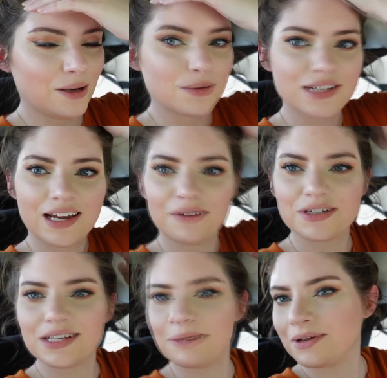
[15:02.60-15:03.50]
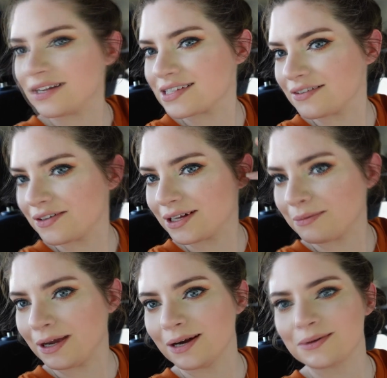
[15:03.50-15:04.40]
was like every 10 minutes I felt
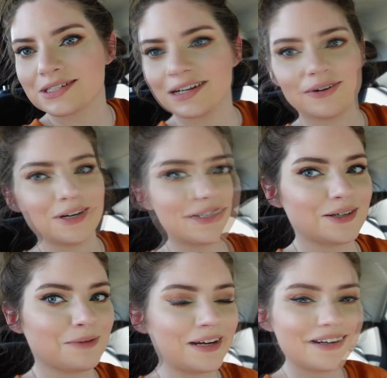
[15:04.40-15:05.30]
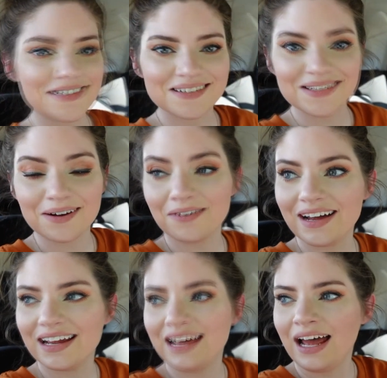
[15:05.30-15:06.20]
like my hair was getting crazier. My ears are so
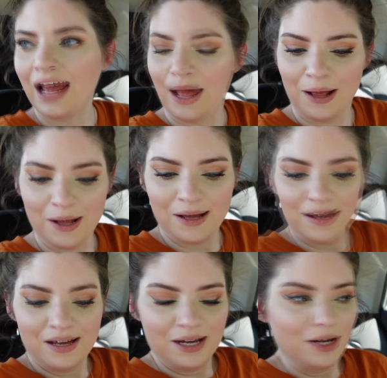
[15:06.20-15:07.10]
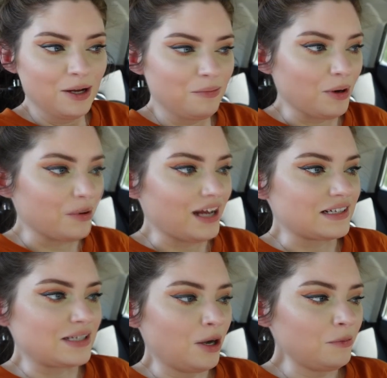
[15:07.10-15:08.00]
red. But we
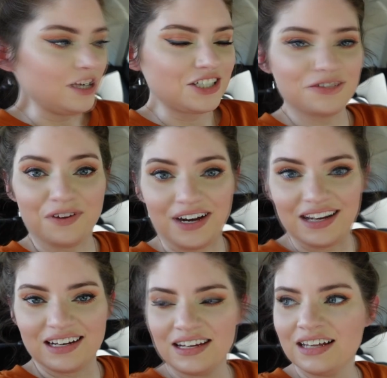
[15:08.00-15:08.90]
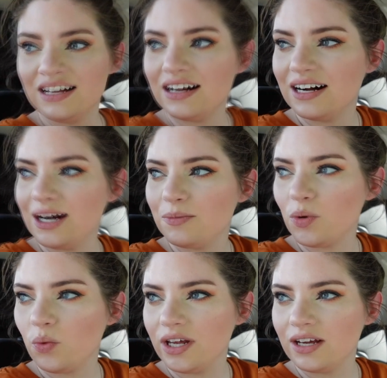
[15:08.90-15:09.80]
had so much fun.
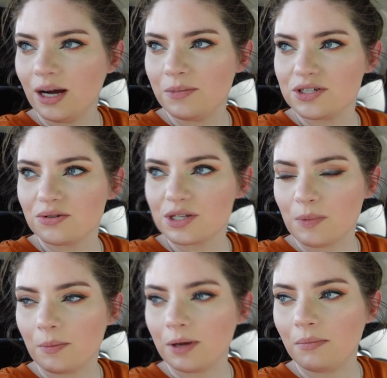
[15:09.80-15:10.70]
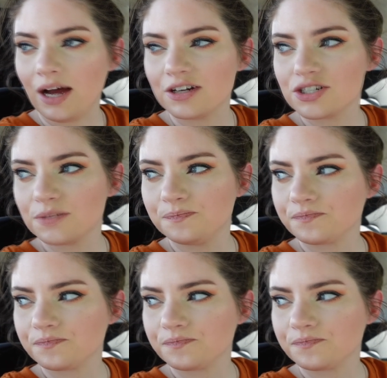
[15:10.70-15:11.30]
Um, we come and do this pumpkin patch